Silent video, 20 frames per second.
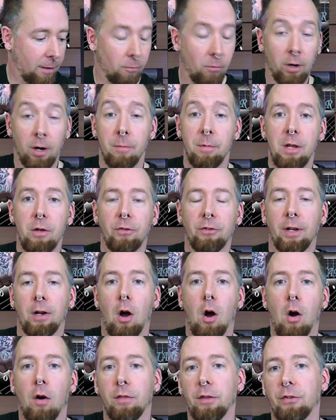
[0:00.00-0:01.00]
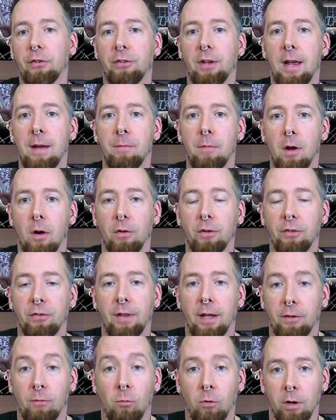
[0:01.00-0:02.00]
We're going to be using all the same notes
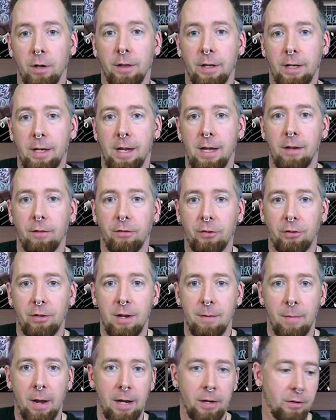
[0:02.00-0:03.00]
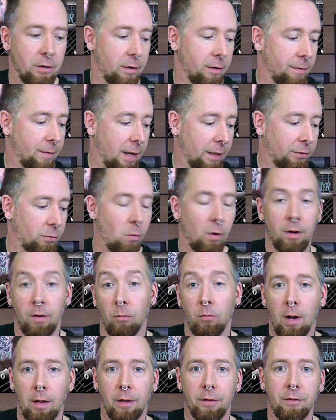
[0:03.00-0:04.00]
that were in the key of C major. That's what a
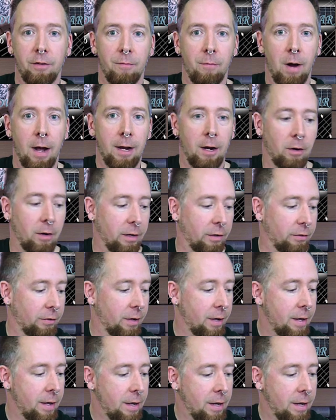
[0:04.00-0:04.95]
relative minor is.